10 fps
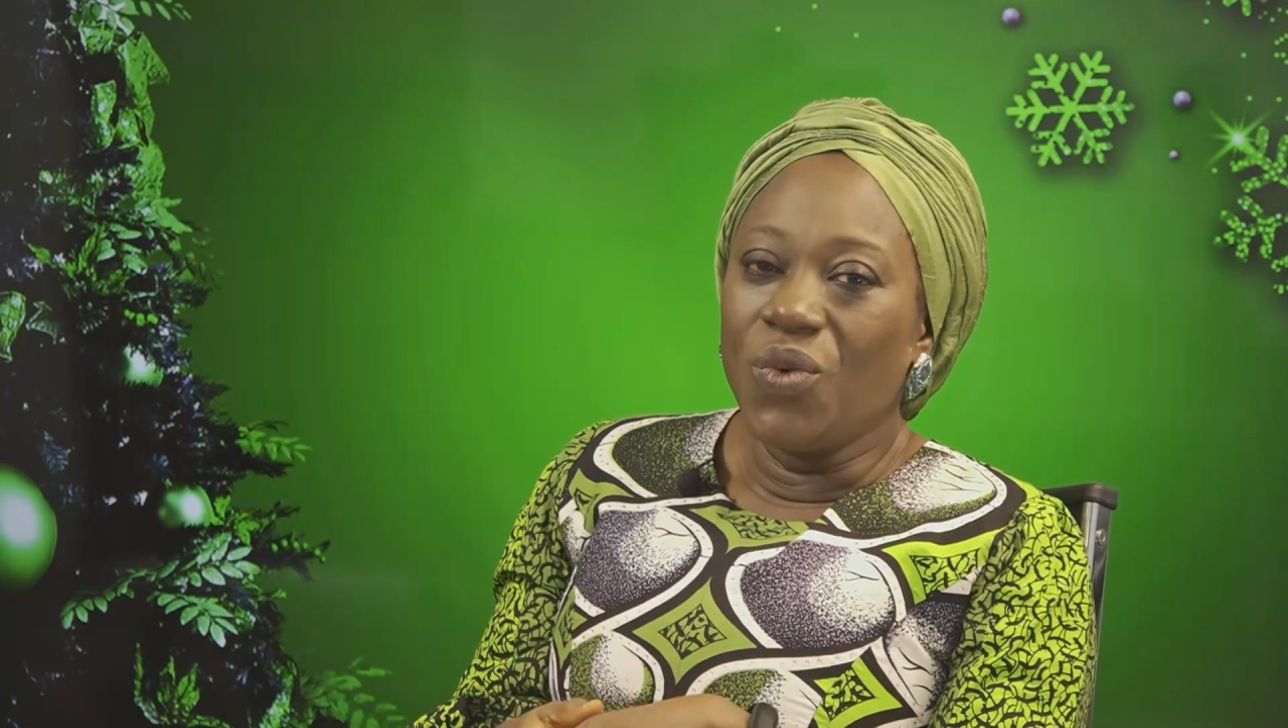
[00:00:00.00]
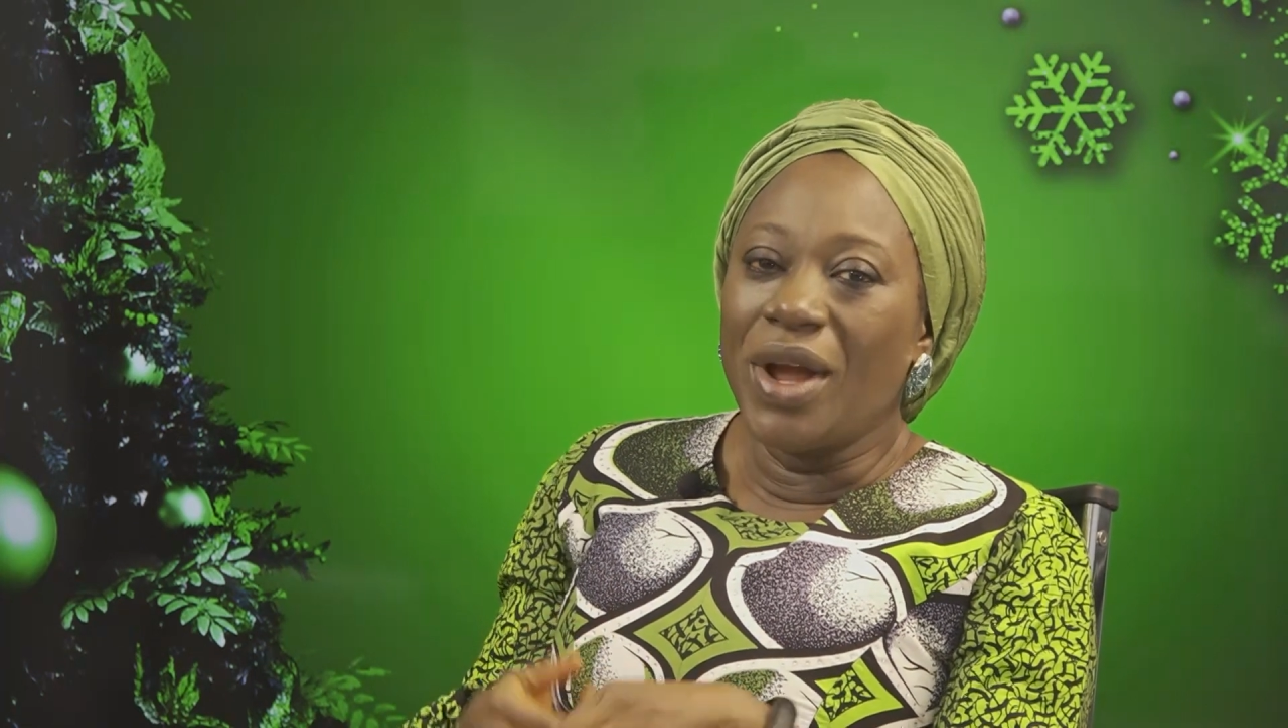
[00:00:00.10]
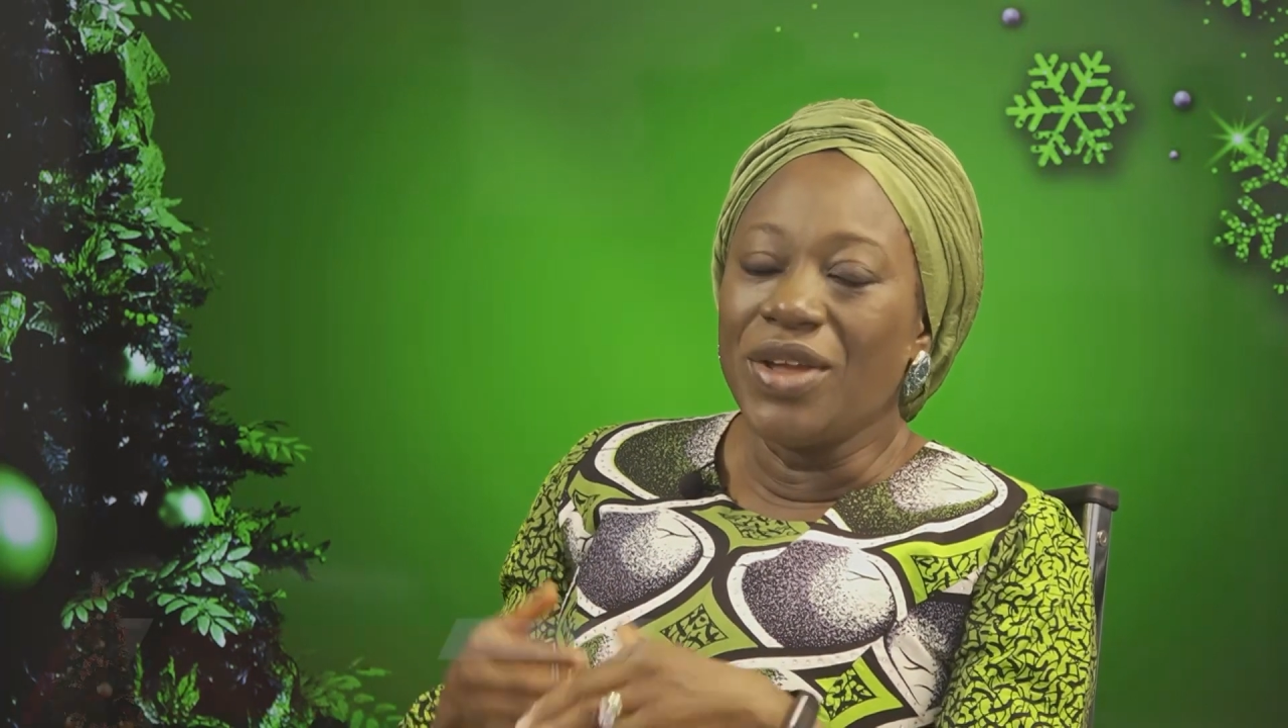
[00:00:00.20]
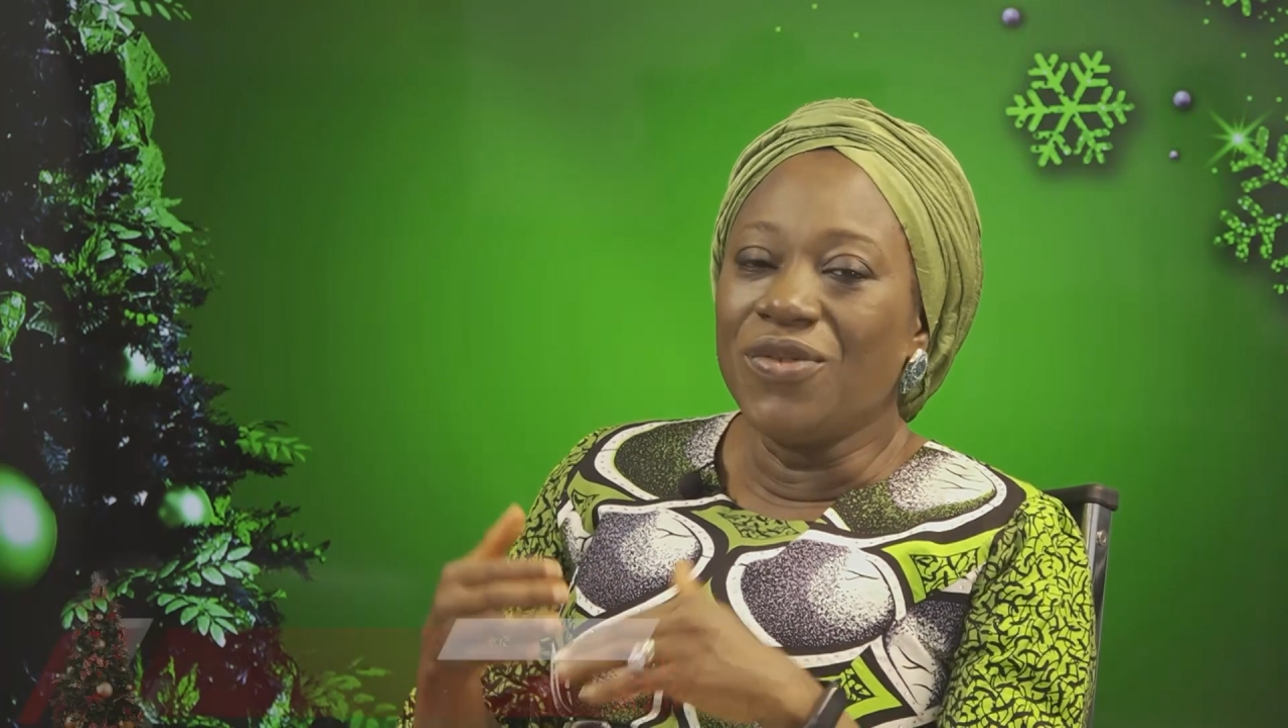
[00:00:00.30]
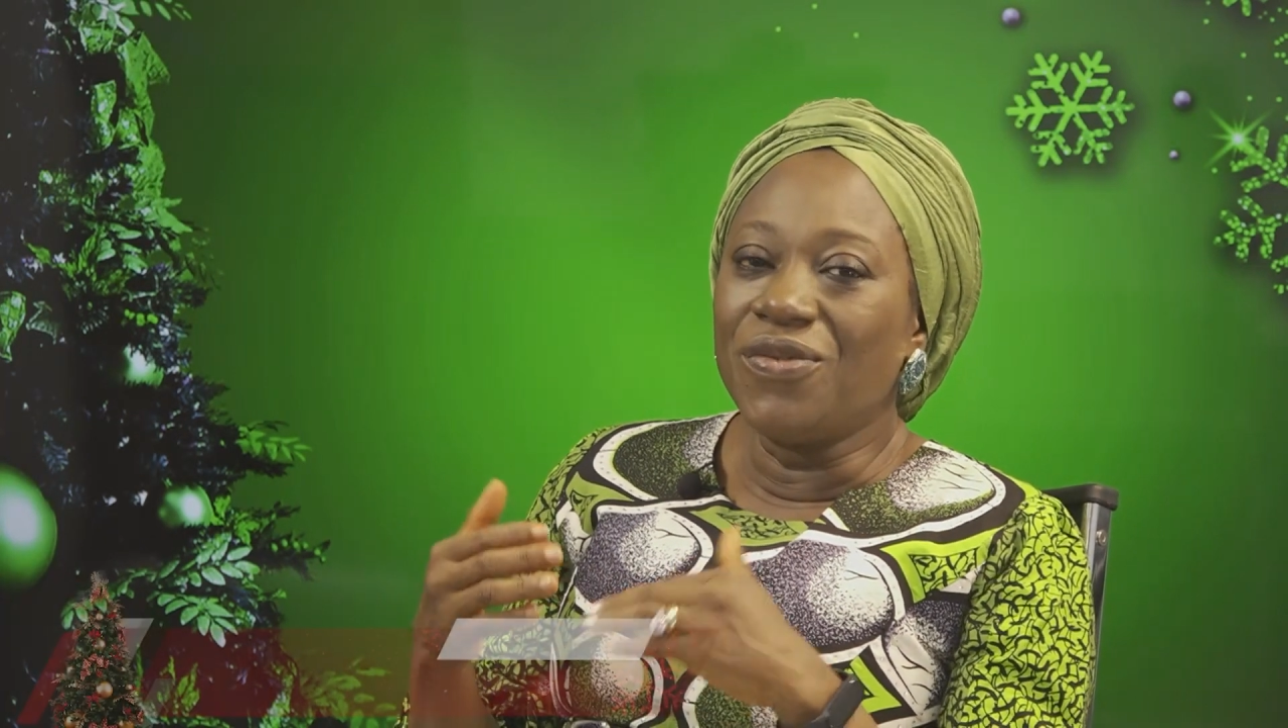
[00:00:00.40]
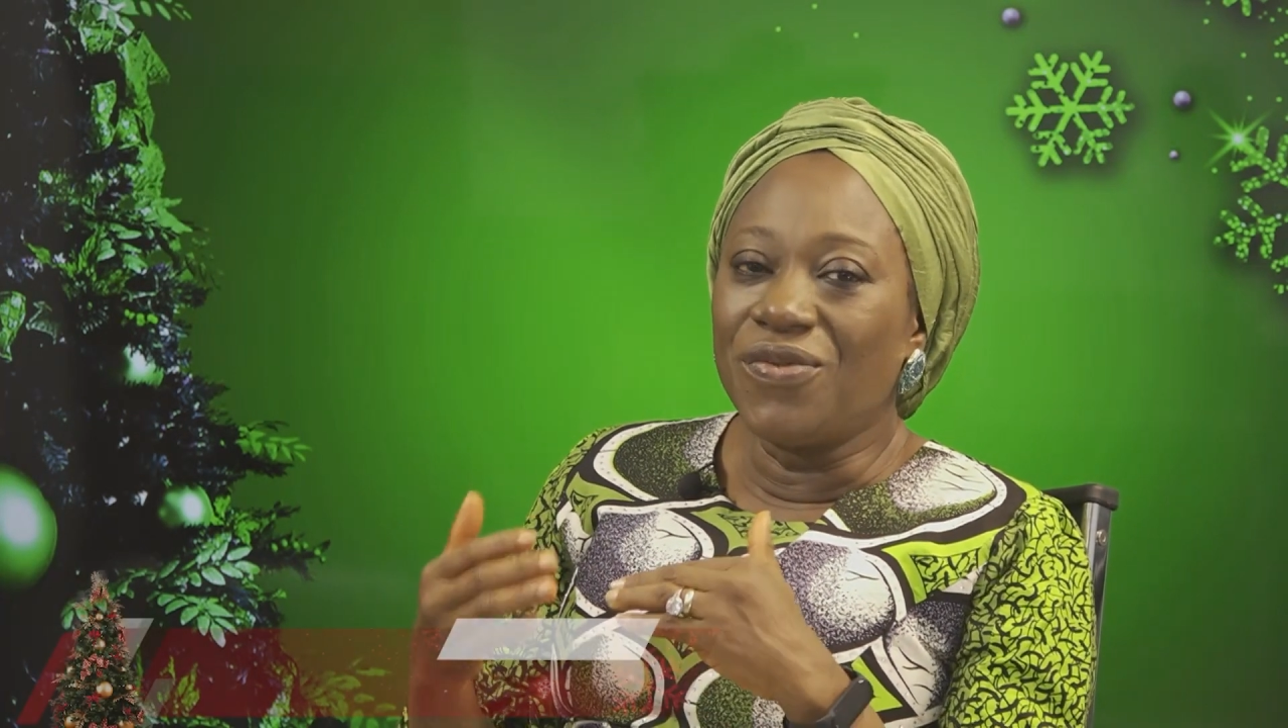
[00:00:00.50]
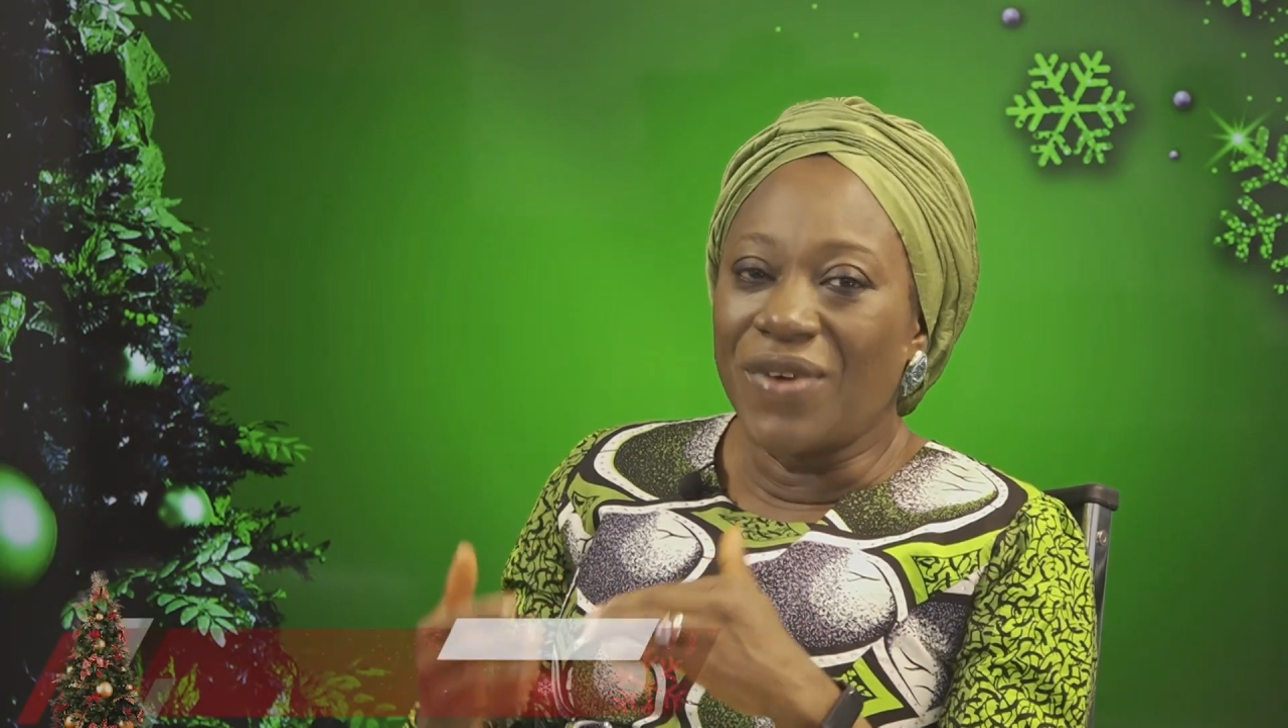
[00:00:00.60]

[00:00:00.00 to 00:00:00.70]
when you